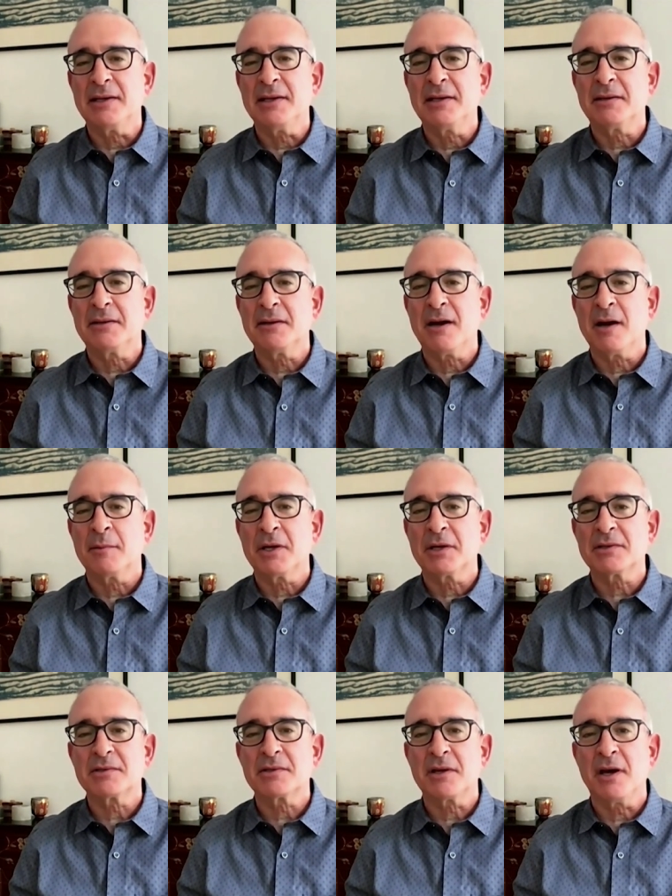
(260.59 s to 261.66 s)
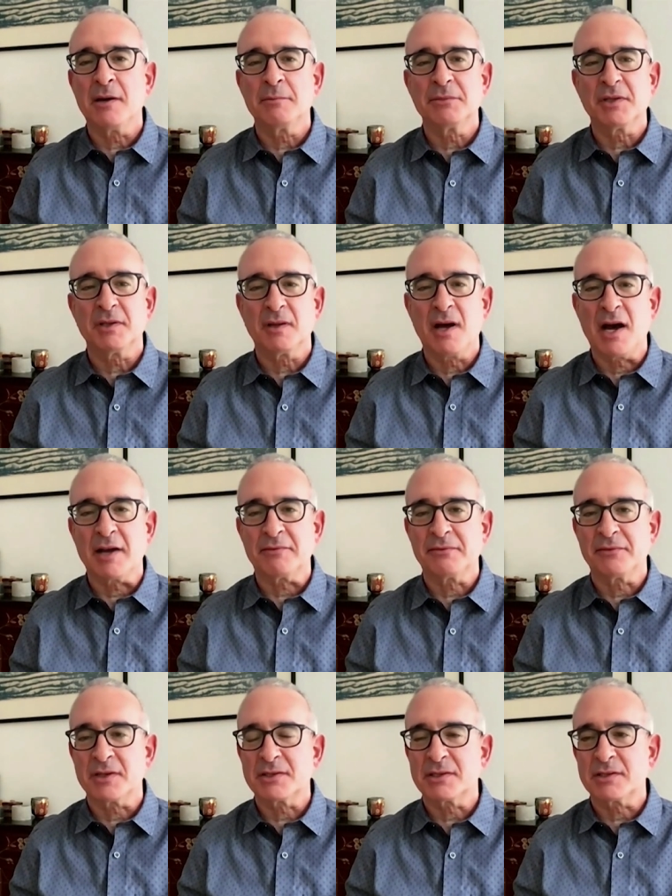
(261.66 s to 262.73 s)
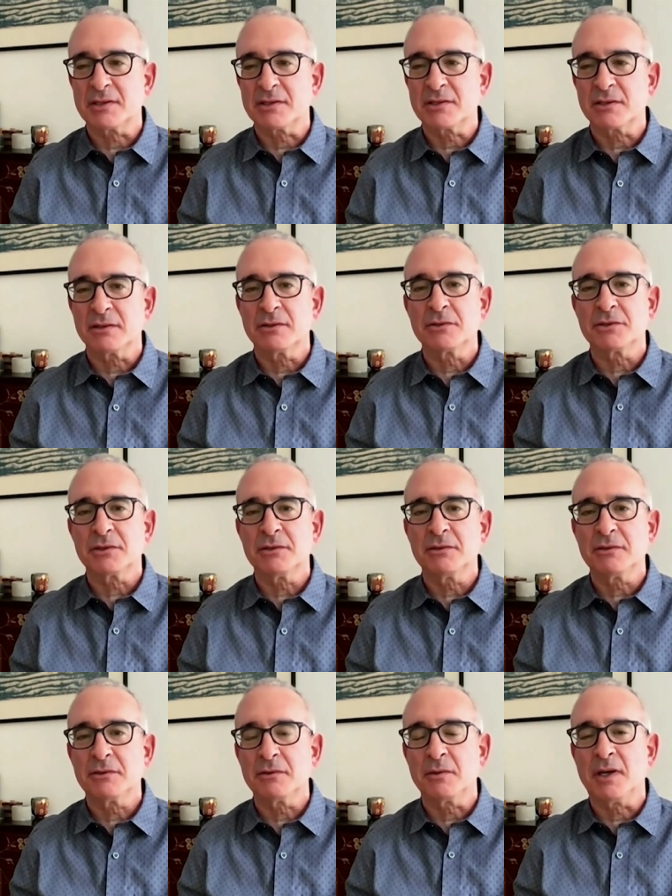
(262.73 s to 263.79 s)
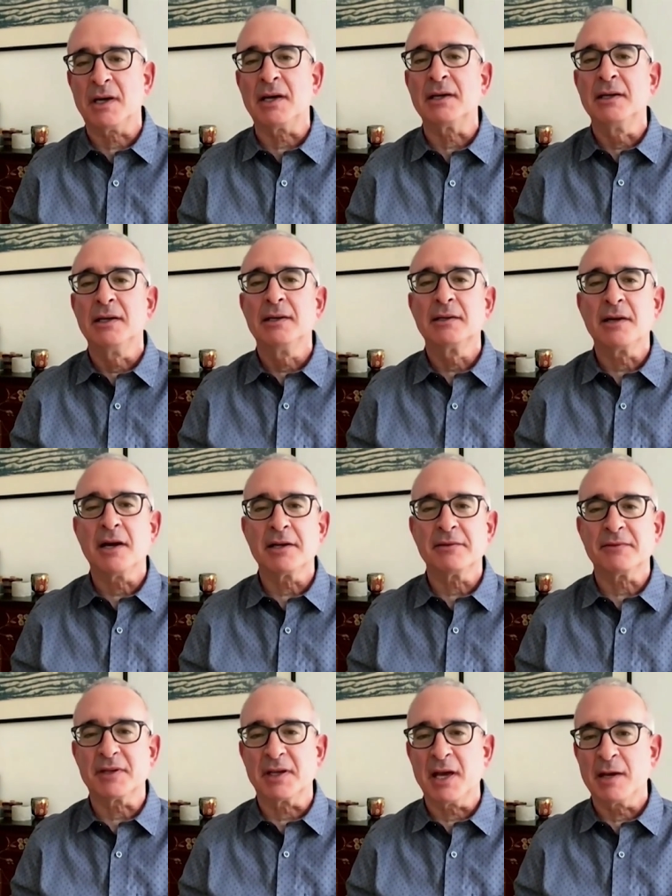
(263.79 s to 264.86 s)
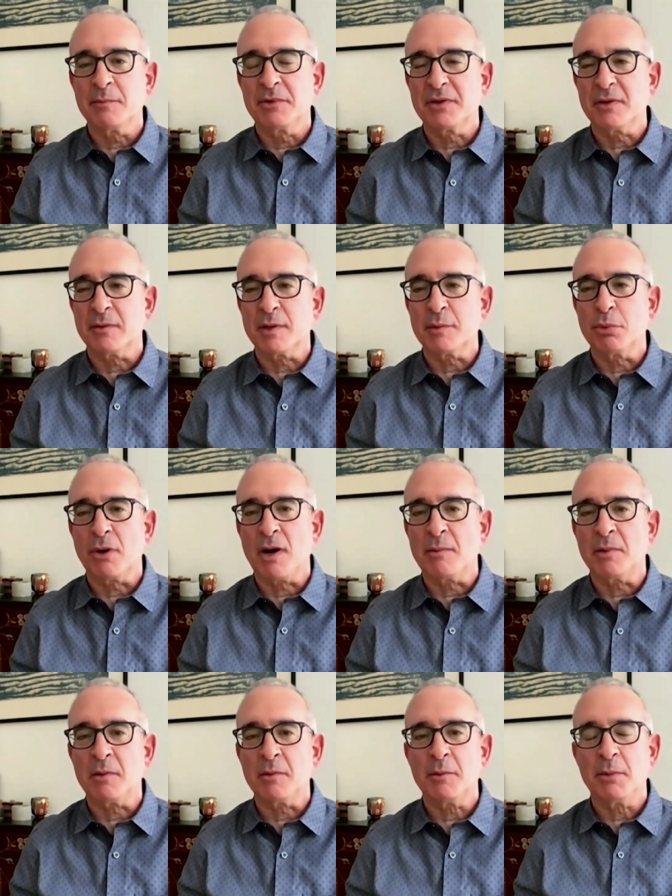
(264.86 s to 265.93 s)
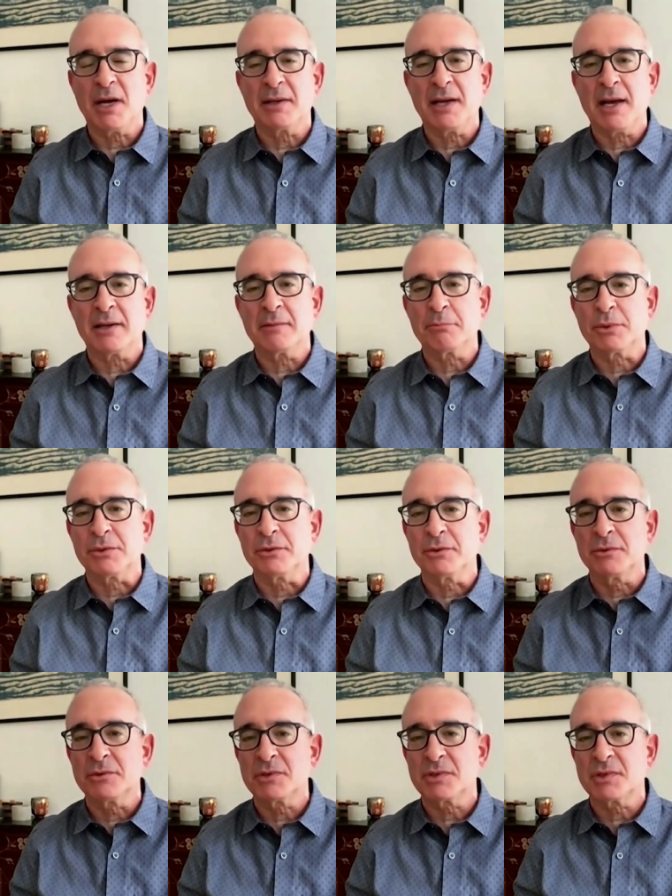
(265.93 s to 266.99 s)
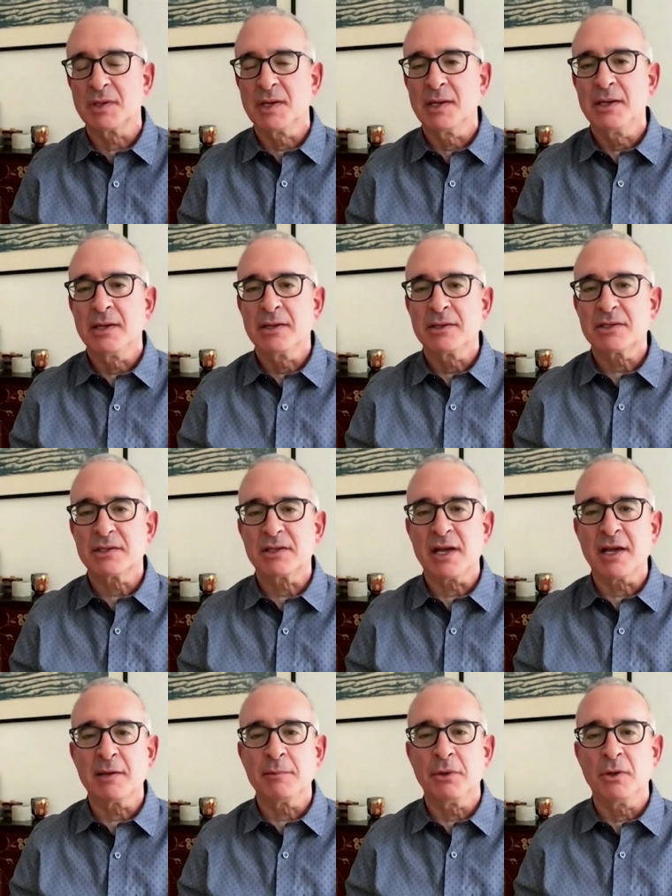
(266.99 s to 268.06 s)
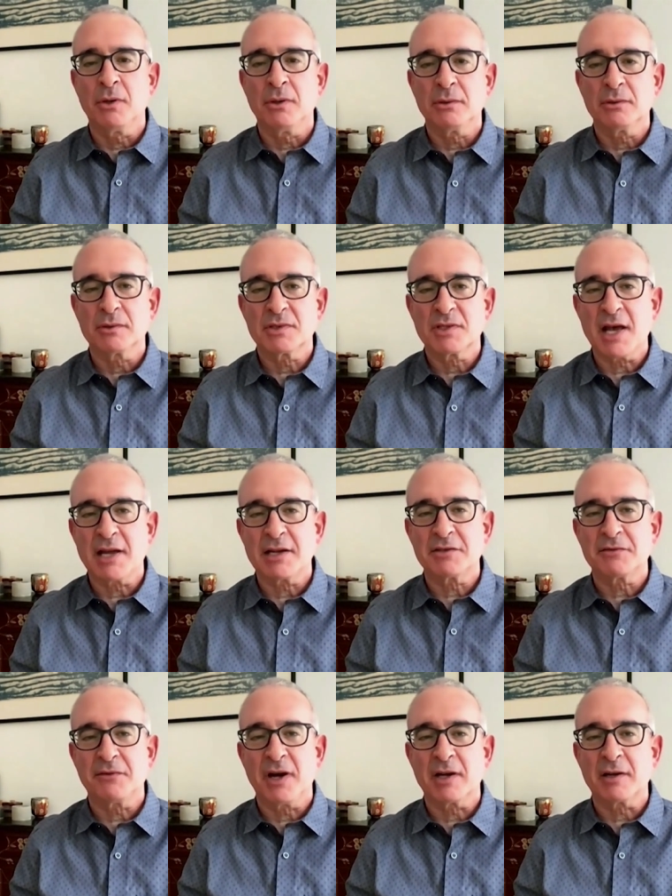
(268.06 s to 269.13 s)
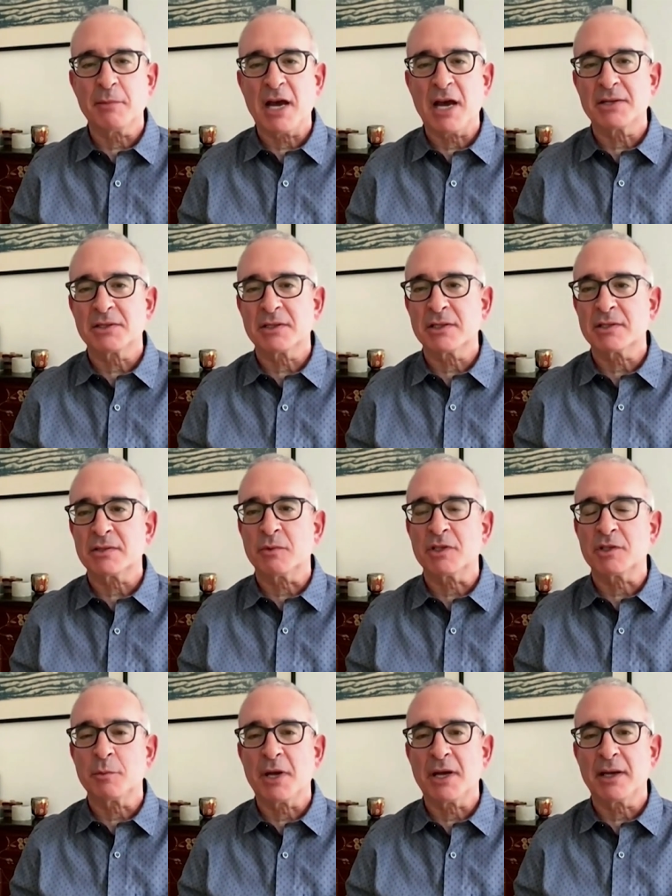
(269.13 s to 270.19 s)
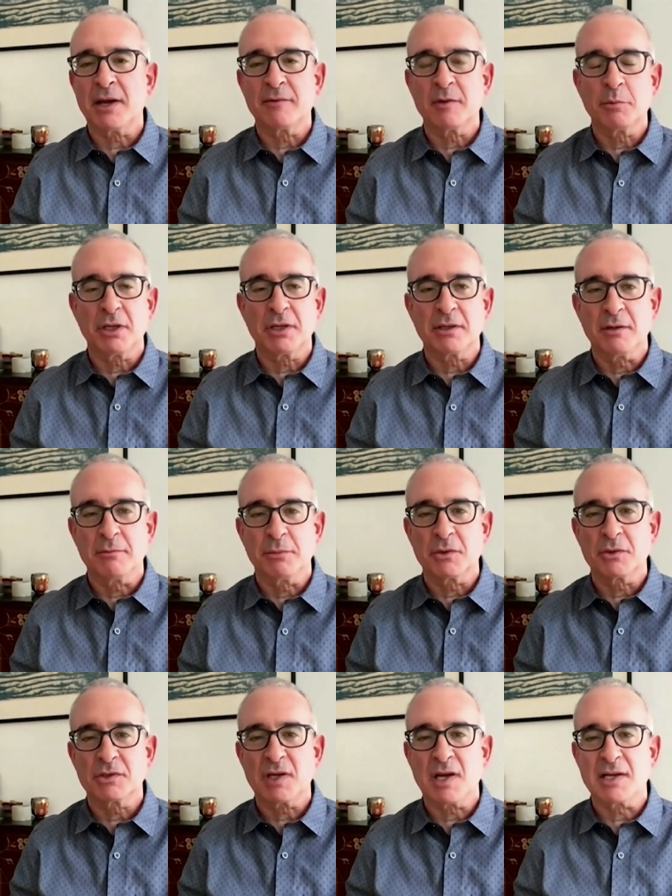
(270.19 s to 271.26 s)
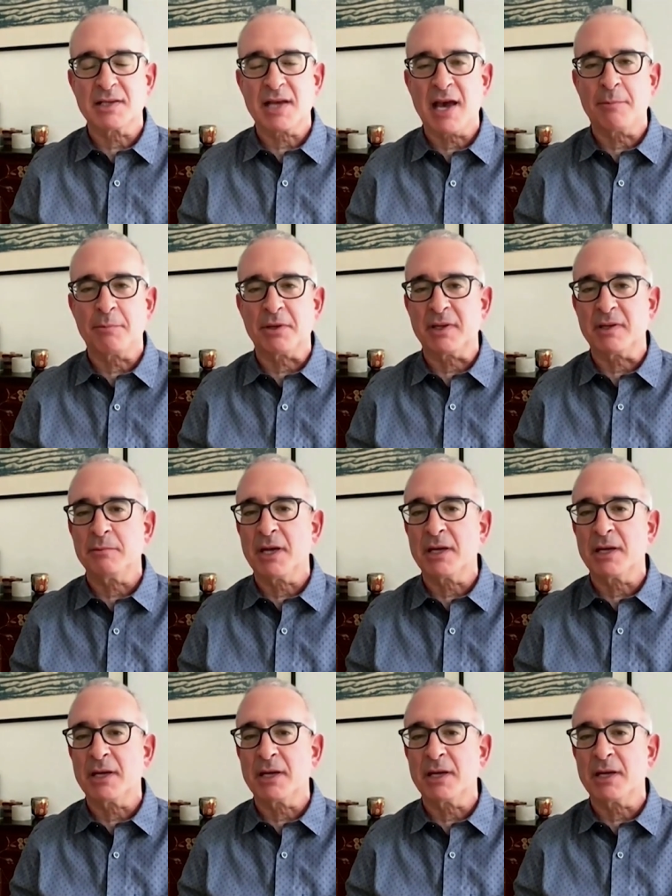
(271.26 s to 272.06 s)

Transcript: economics come to life. It's the solution to a kind of a game theory problem about how to produce stable, satisfying matches, which make everybody on both sides happy.